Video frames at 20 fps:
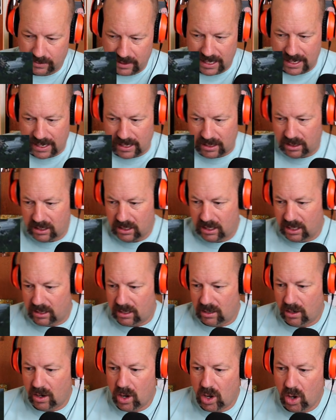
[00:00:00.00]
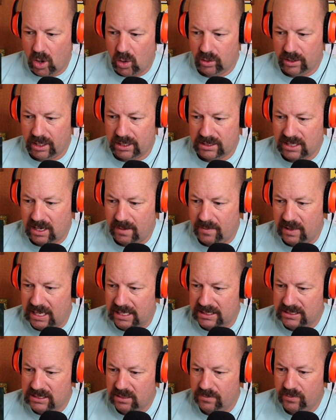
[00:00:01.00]
Man, look at the gold on top of
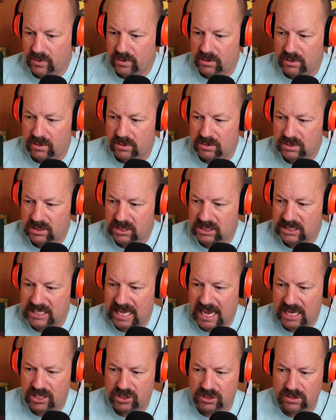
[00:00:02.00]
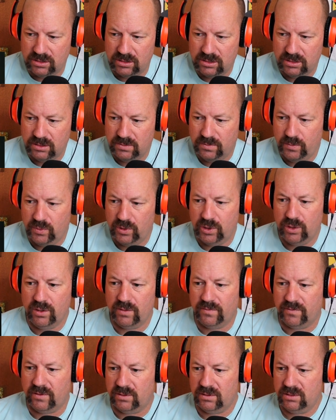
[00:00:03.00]
that temple. Those statues.
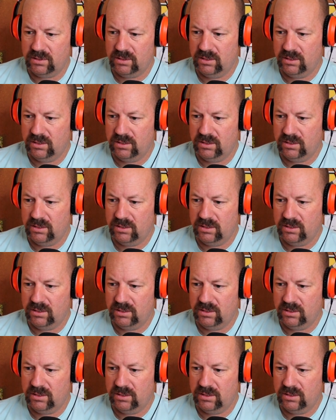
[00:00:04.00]
Beautiful.